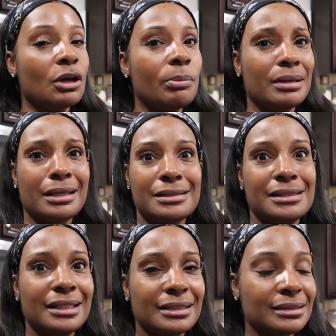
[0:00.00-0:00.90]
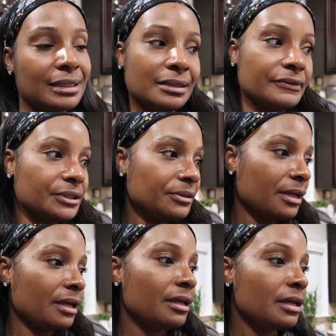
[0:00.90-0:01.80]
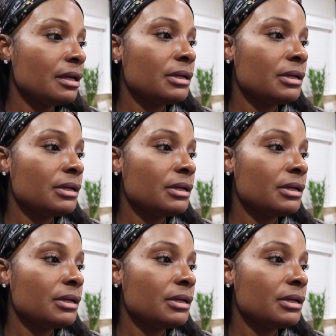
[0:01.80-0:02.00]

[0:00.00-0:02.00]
They open at 6. I never knew that.